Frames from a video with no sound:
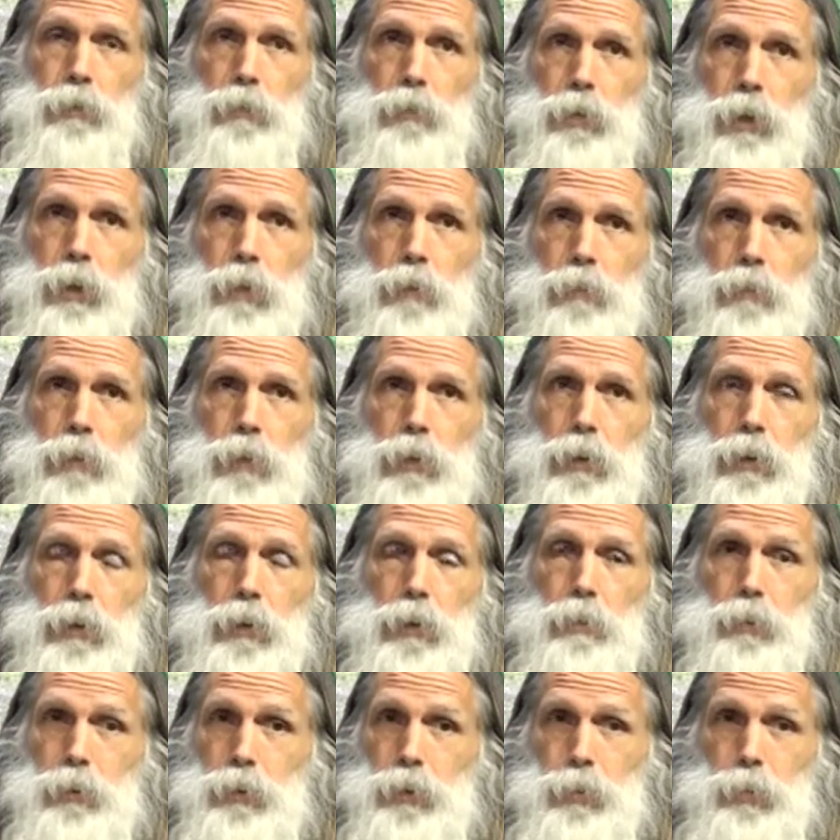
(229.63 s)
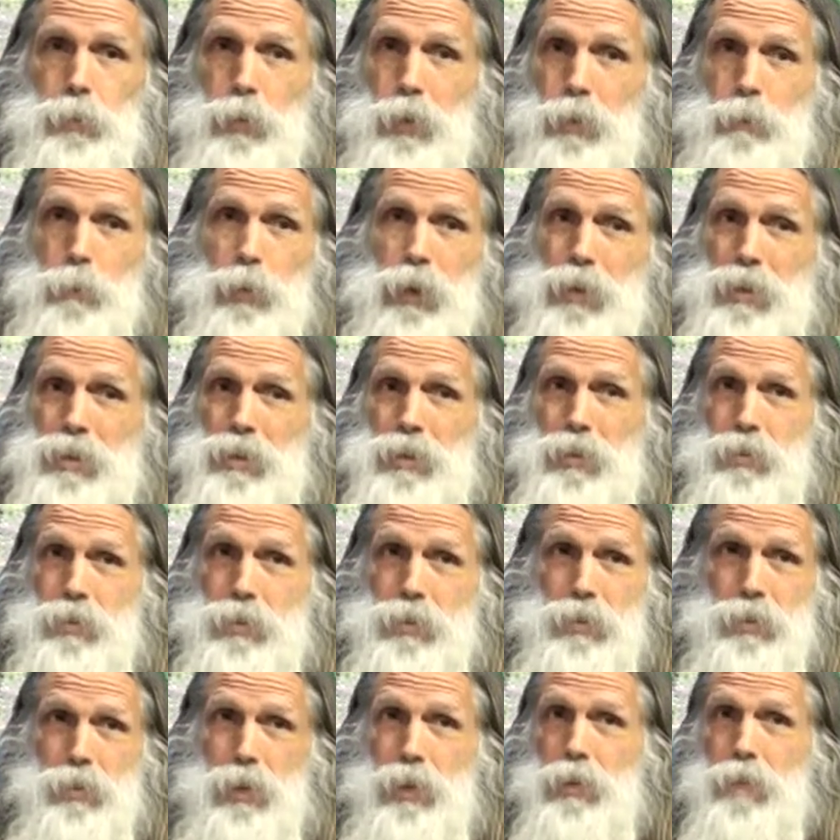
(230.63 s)
of self-healing, which is what our bodies are
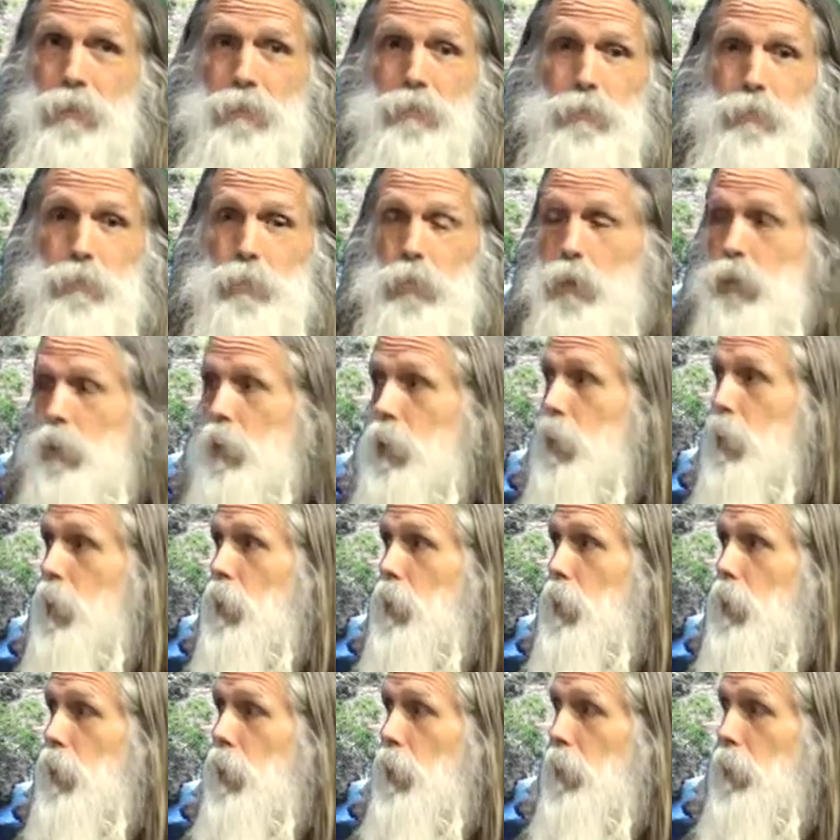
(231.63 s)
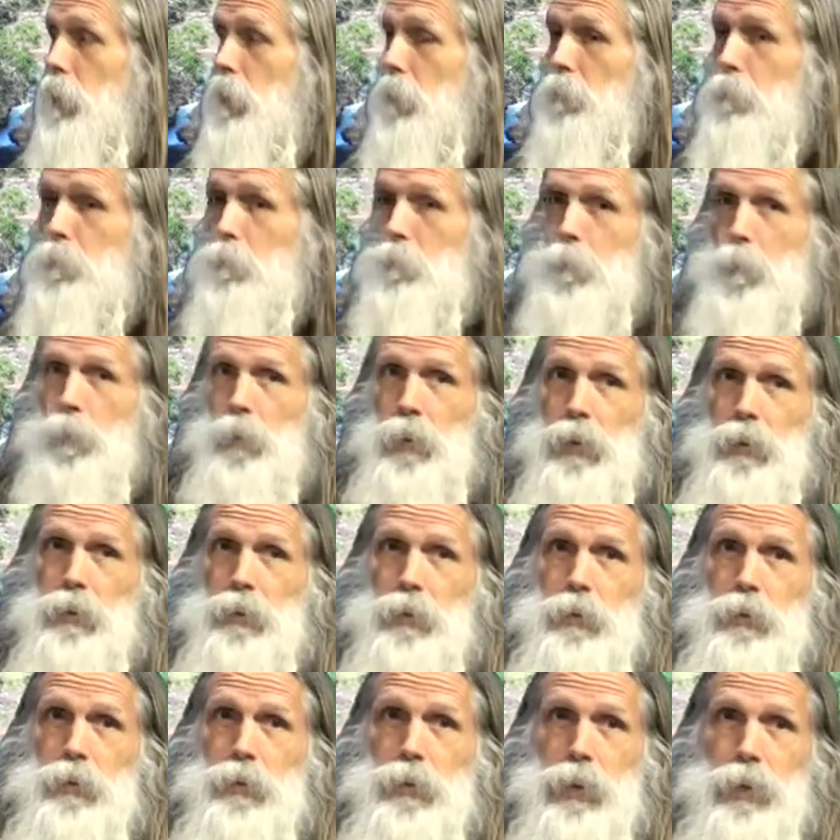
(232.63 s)
designed for, um, is
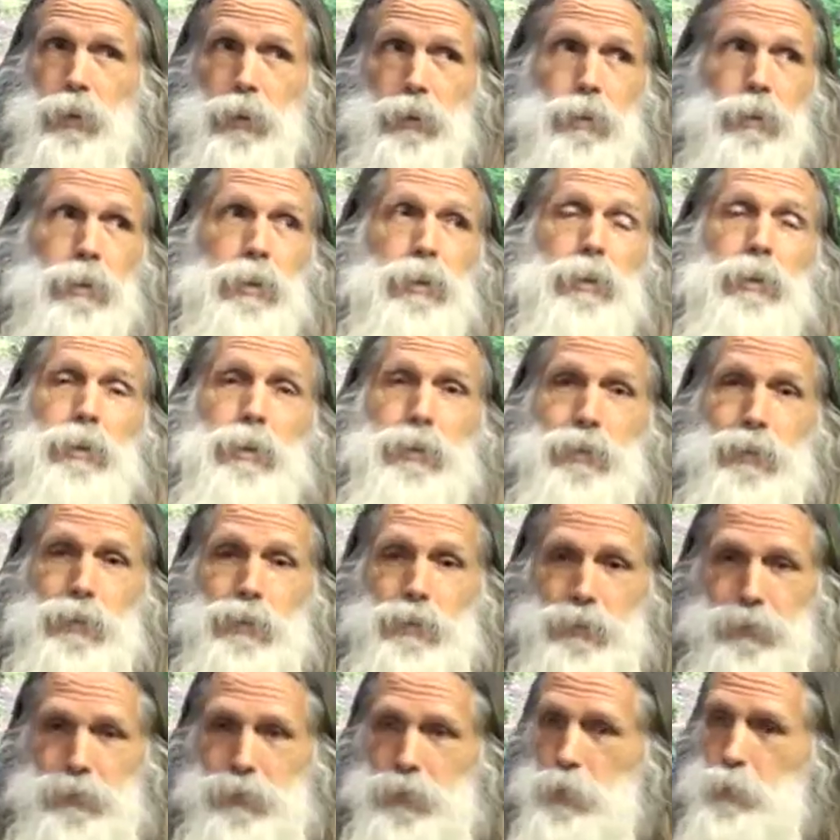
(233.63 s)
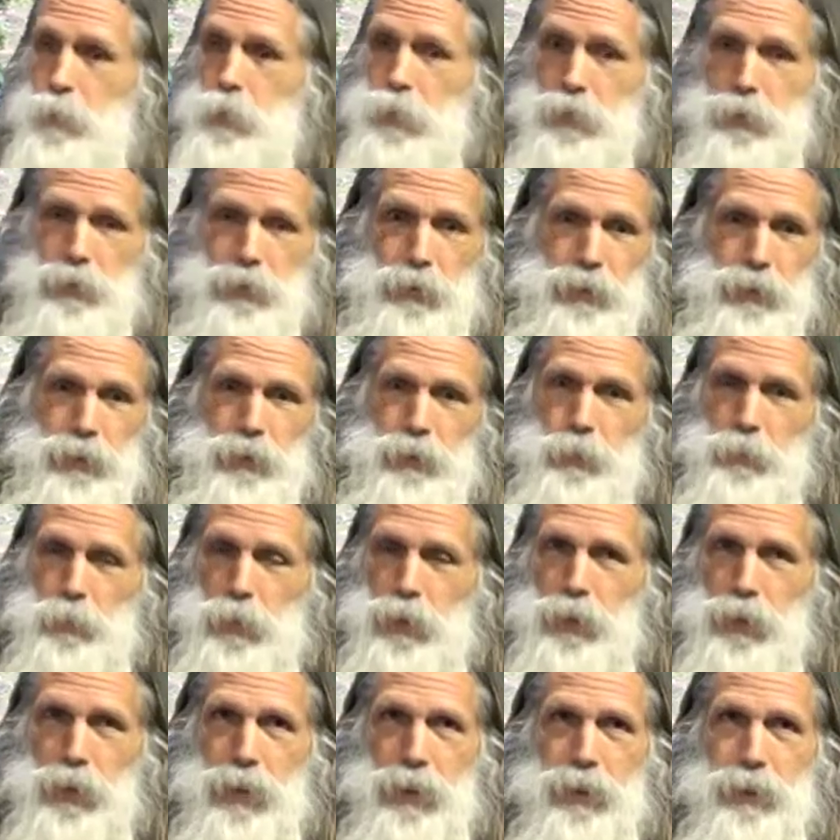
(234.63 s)
to get the immune system
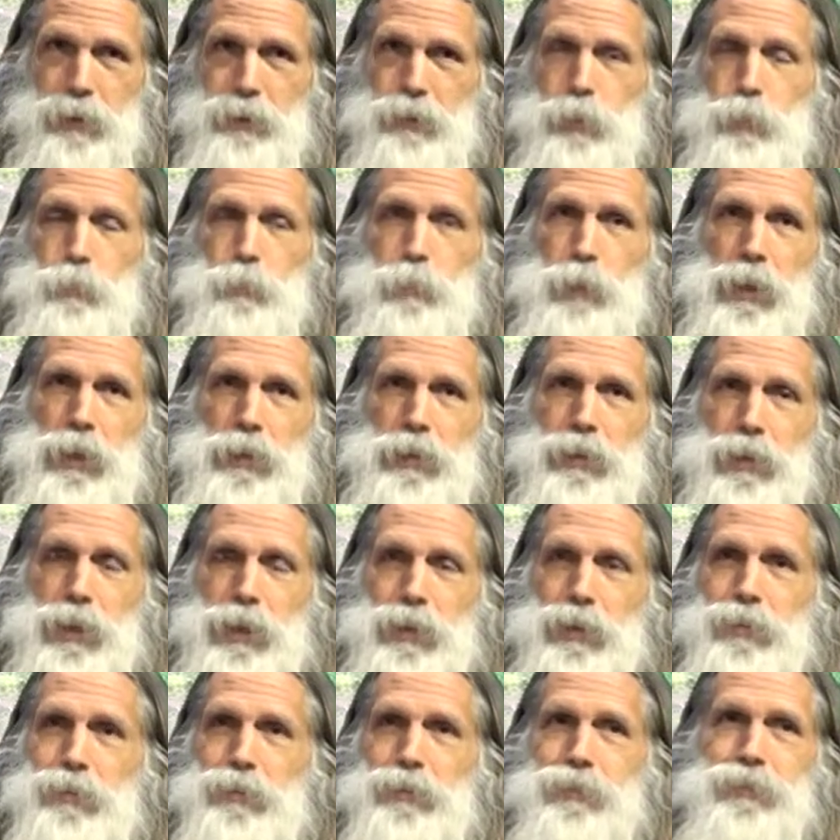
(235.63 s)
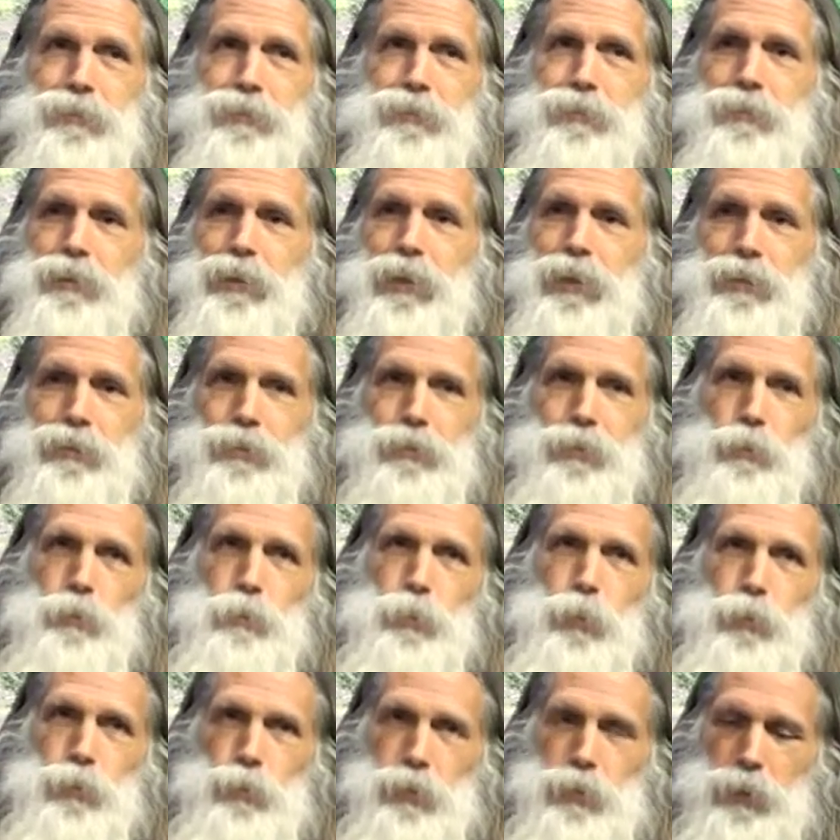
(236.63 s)
in there to break down the extra
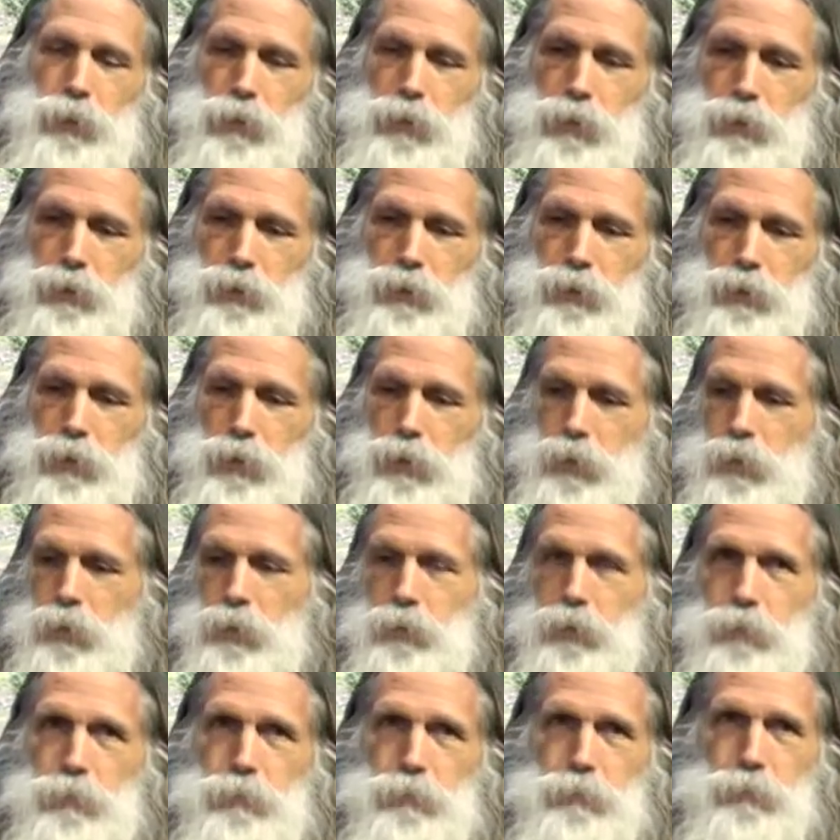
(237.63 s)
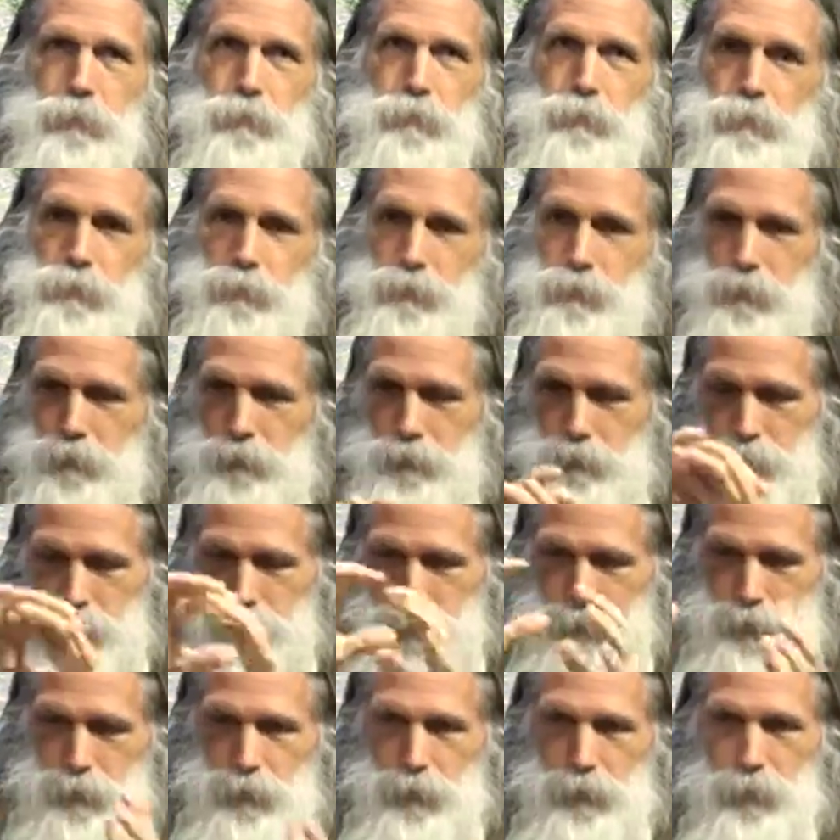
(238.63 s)
proteins that are
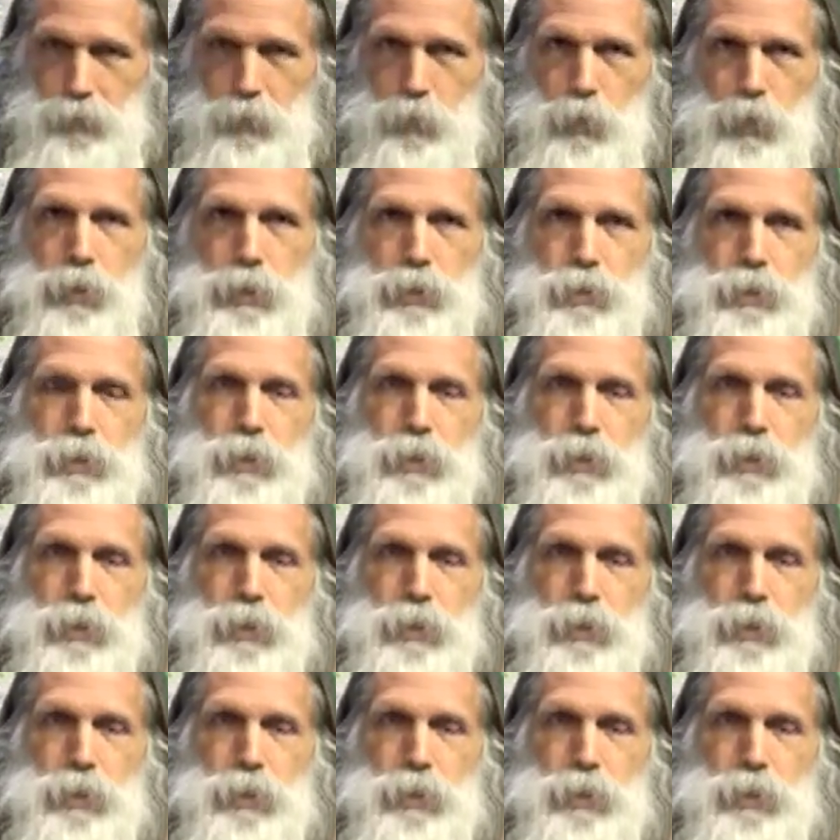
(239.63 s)
trying to